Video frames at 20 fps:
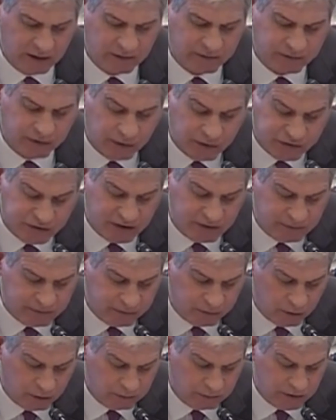First and
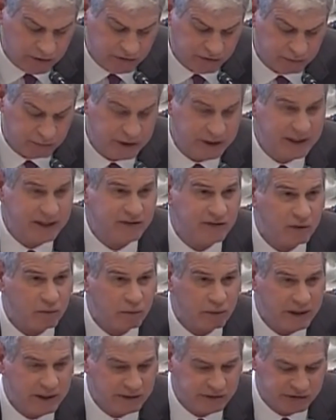foremost, we need to
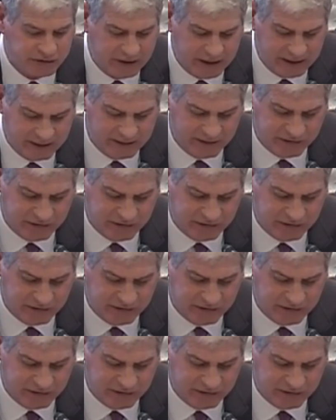reinstate